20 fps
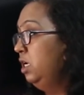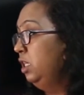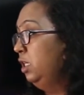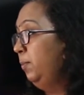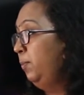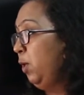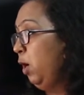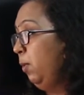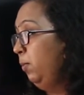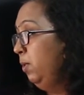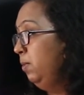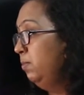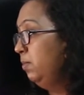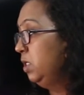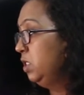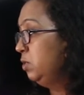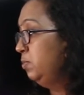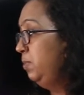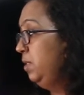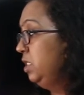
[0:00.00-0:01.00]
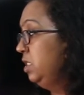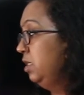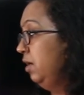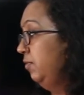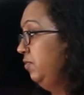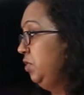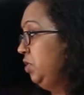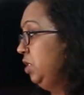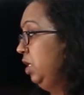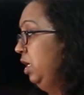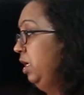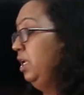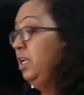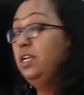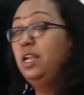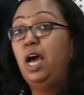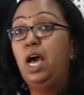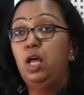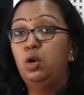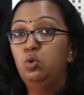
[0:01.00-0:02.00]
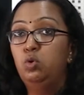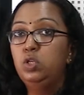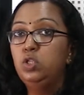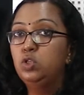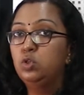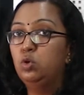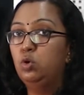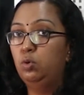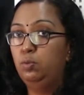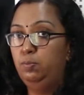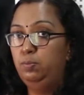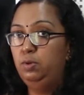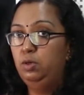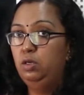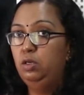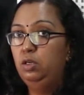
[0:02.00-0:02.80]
The problem must be sufficiently narrow in scope.